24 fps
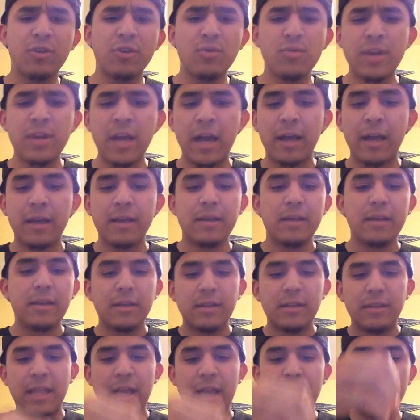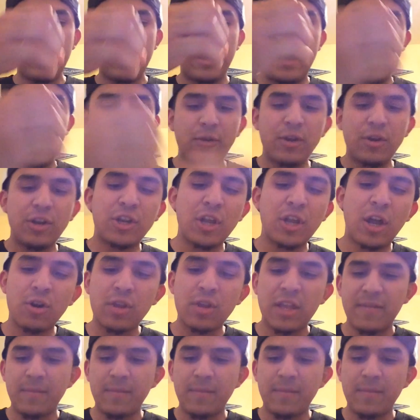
You got Aaron Donald.